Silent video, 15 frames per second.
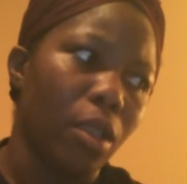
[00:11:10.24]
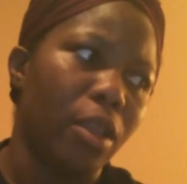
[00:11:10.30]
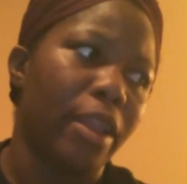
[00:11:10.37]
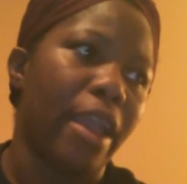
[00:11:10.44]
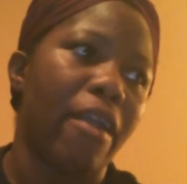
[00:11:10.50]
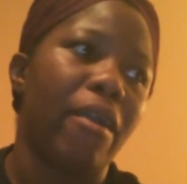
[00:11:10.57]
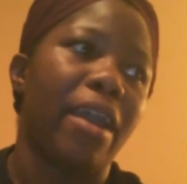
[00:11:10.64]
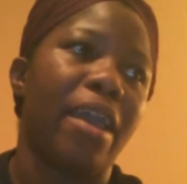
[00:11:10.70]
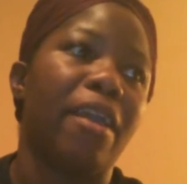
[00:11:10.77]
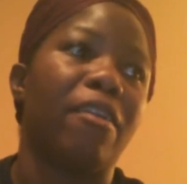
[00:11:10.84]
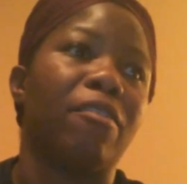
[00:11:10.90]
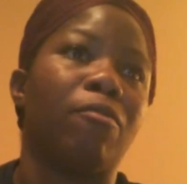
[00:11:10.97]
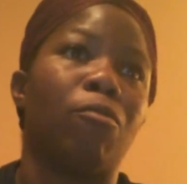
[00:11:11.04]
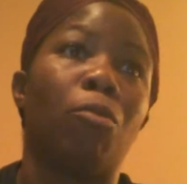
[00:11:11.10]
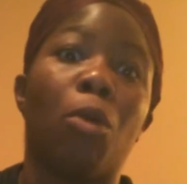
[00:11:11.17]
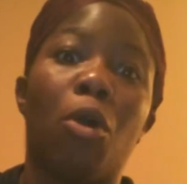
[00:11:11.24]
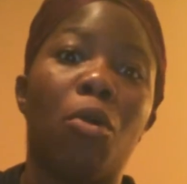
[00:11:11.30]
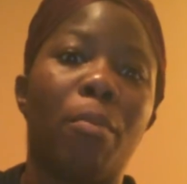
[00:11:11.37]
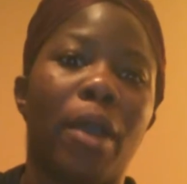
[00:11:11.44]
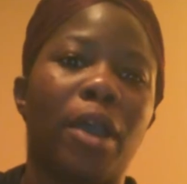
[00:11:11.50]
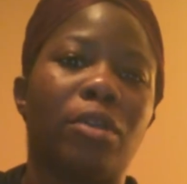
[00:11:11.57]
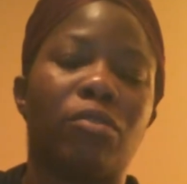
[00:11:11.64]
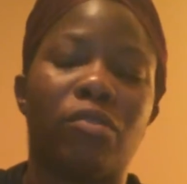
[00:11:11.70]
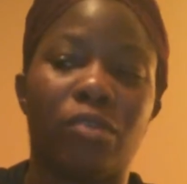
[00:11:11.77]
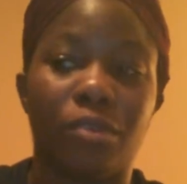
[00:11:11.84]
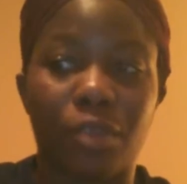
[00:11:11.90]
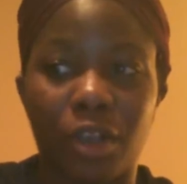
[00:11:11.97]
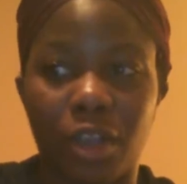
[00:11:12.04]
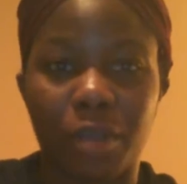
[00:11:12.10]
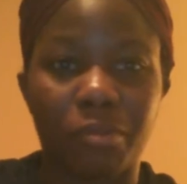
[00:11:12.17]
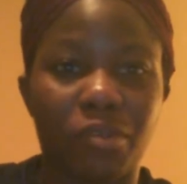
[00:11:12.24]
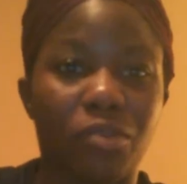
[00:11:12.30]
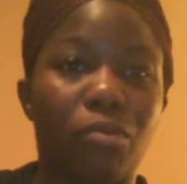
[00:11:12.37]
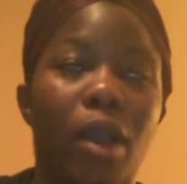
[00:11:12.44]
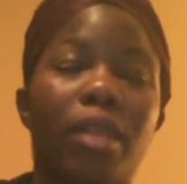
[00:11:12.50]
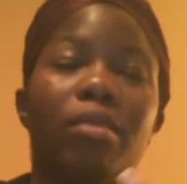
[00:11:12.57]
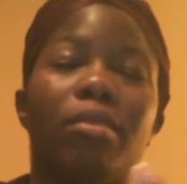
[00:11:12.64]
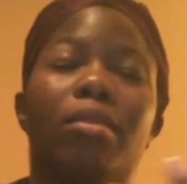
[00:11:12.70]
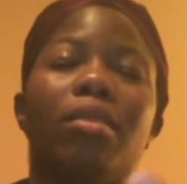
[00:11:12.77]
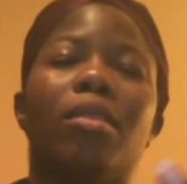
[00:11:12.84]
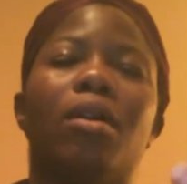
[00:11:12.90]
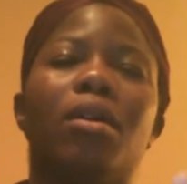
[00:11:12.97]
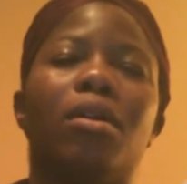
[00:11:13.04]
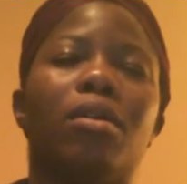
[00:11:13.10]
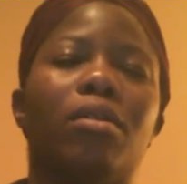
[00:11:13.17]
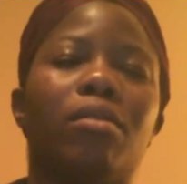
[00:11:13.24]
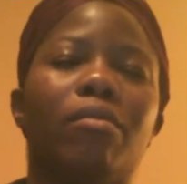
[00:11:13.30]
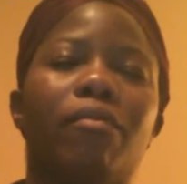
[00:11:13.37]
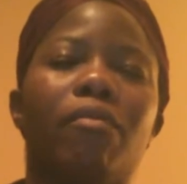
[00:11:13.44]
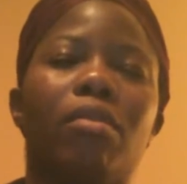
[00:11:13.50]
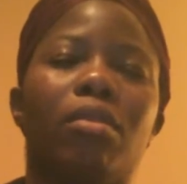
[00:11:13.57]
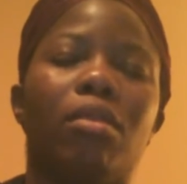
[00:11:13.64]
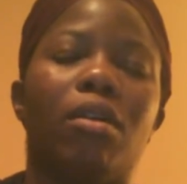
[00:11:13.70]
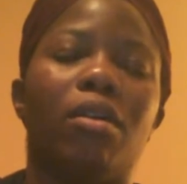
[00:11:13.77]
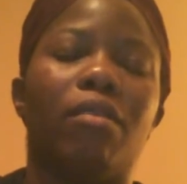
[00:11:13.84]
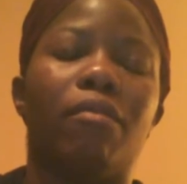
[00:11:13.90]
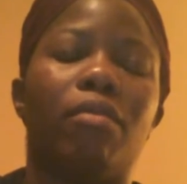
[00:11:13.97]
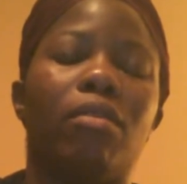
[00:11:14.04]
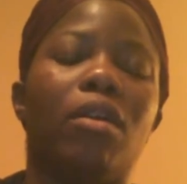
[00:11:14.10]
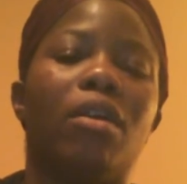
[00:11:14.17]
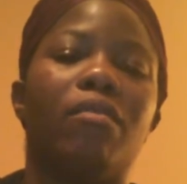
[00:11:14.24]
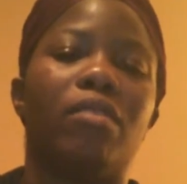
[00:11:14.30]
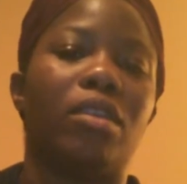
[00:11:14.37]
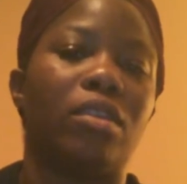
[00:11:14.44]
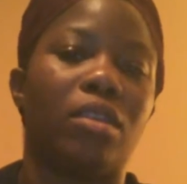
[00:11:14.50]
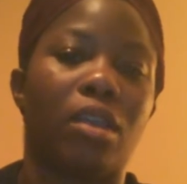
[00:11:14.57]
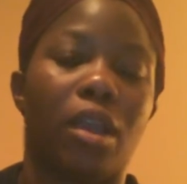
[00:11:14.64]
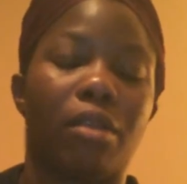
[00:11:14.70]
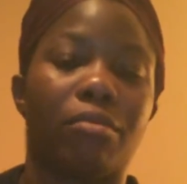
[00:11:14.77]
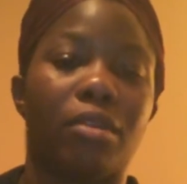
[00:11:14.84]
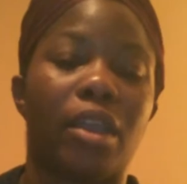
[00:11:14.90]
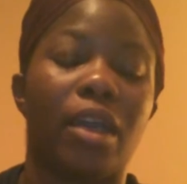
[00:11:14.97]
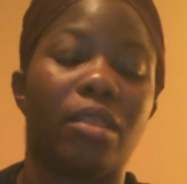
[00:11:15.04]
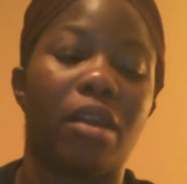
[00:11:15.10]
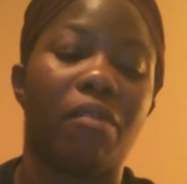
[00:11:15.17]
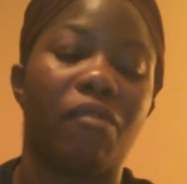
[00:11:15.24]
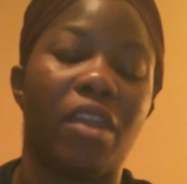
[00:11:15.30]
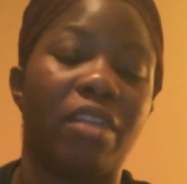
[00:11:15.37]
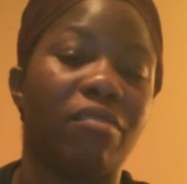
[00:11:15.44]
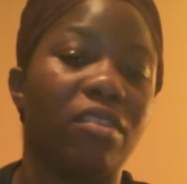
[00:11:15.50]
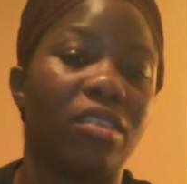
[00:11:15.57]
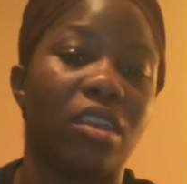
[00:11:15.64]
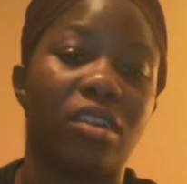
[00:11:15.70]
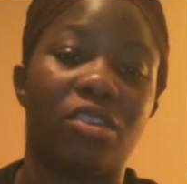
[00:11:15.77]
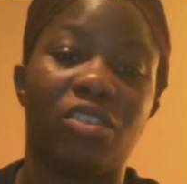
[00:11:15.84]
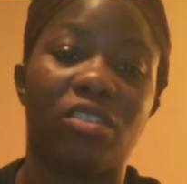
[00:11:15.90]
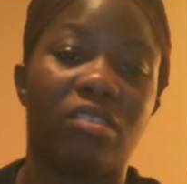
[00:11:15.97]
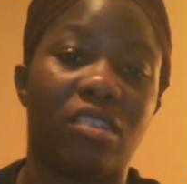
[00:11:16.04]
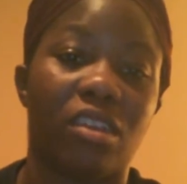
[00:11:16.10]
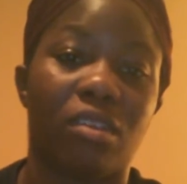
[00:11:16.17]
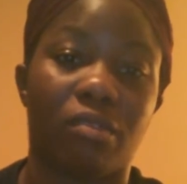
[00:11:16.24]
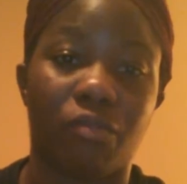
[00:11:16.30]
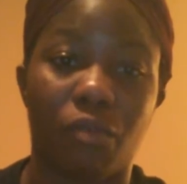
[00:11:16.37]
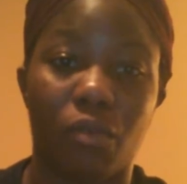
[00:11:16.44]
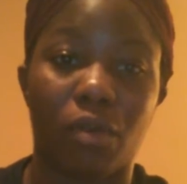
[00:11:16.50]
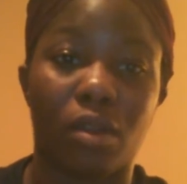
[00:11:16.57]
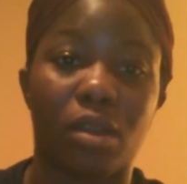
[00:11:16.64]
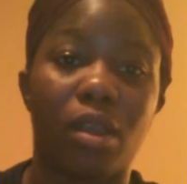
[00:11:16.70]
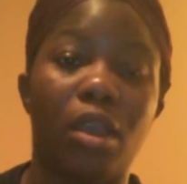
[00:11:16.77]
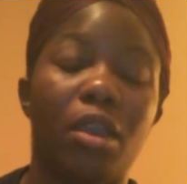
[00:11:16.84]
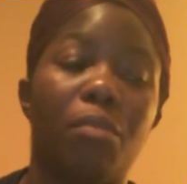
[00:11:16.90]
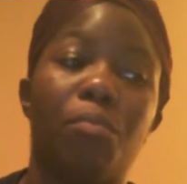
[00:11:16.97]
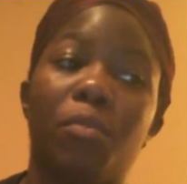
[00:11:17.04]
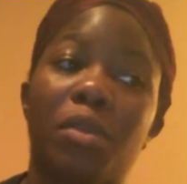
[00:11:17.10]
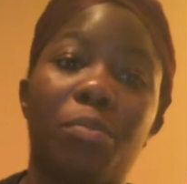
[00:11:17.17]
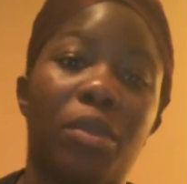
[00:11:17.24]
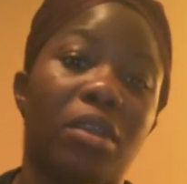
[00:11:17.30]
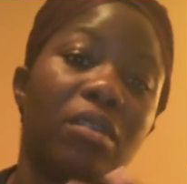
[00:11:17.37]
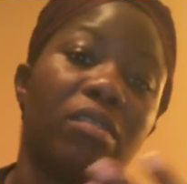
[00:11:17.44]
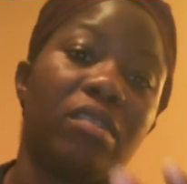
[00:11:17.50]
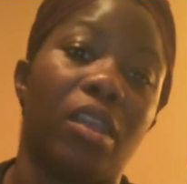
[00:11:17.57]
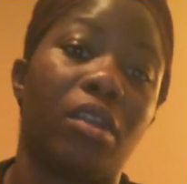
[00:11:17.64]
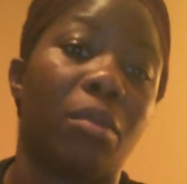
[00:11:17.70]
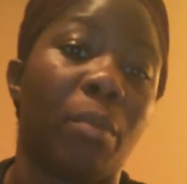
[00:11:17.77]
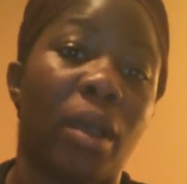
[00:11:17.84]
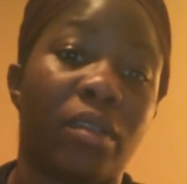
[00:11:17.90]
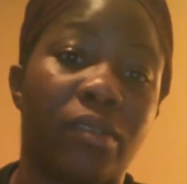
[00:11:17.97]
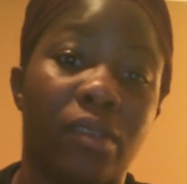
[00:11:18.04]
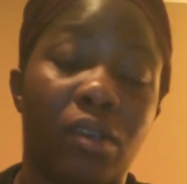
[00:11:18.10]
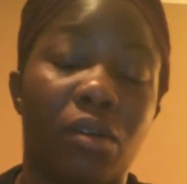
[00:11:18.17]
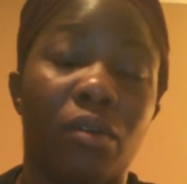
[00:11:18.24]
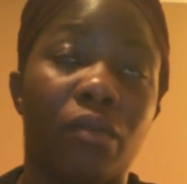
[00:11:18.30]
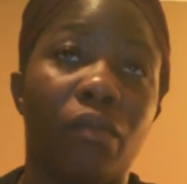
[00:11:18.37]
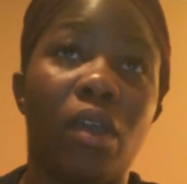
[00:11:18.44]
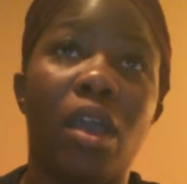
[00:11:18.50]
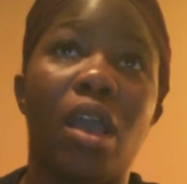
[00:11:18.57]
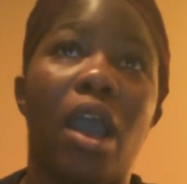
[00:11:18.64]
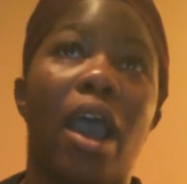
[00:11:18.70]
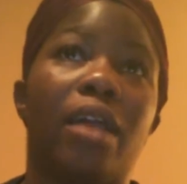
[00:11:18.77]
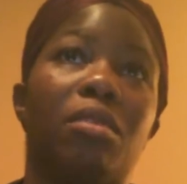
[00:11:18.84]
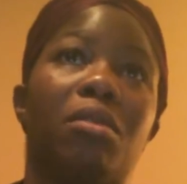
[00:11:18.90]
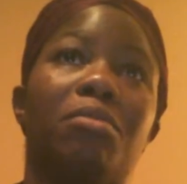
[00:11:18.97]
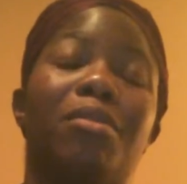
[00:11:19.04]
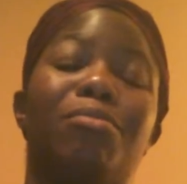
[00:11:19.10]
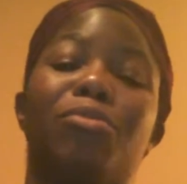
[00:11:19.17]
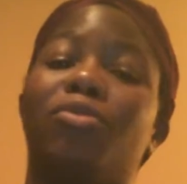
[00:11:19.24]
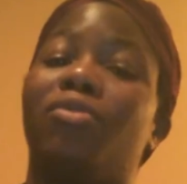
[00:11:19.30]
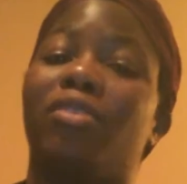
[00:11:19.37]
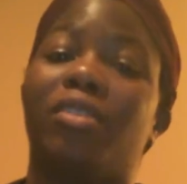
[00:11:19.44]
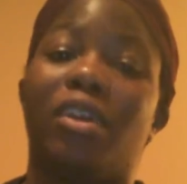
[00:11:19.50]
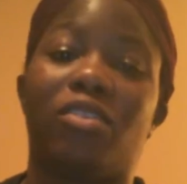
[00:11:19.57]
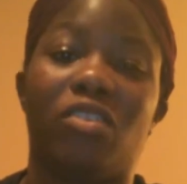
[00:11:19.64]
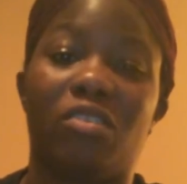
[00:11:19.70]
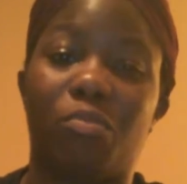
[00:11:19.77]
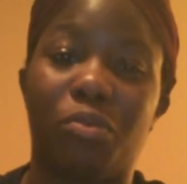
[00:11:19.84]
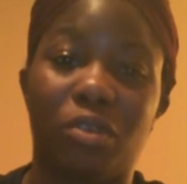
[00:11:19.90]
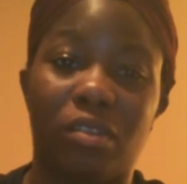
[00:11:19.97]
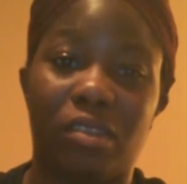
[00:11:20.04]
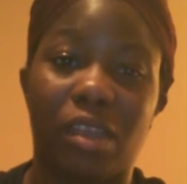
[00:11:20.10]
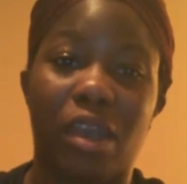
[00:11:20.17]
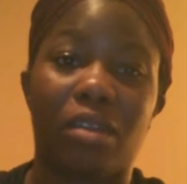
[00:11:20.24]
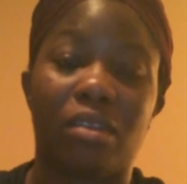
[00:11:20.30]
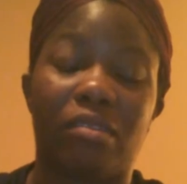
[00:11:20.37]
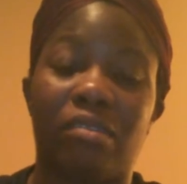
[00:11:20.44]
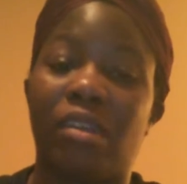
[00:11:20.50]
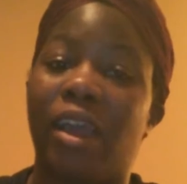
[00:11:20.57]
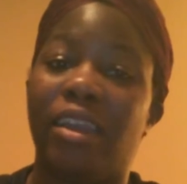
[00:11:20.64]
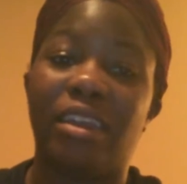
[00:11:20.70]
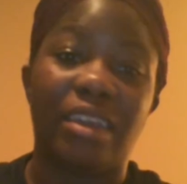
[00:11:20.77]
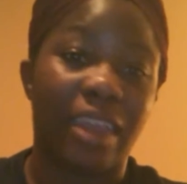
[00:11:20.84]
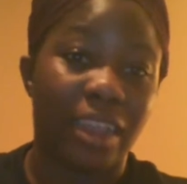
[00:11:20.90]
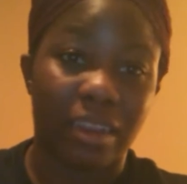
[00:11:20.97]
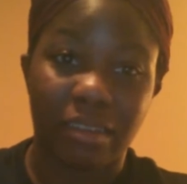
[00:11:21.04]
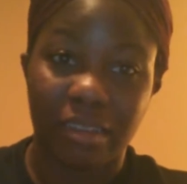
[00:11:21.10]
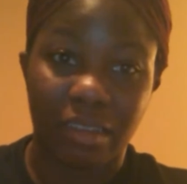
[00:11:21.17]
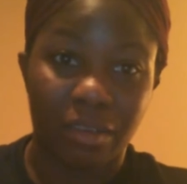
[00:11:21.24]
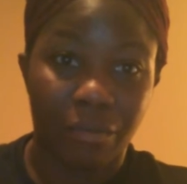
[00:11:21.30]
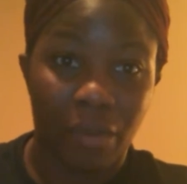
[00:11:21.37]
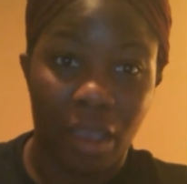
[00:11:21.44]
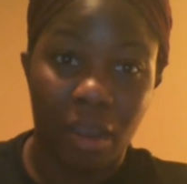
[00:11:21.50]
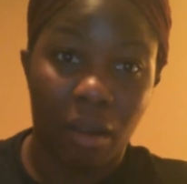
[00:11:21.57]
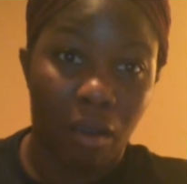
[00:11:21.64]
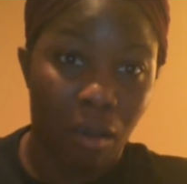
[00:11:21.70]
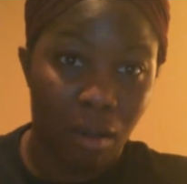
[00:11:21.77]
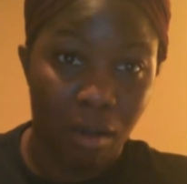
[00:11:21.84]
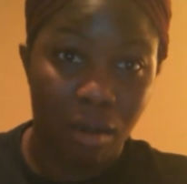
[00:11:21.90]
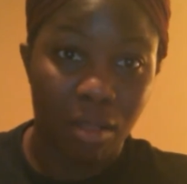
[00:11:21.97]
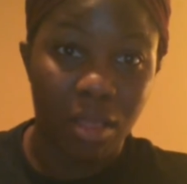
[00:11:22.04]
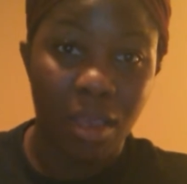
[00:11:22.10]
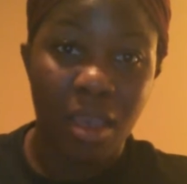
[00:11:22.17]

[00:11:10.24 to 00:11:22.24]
now I have role models to look up to. I love, love, love India.Arie. I love everything that she stands for. Me being a singer myself, I love the music that she puts out. It's not negative at all.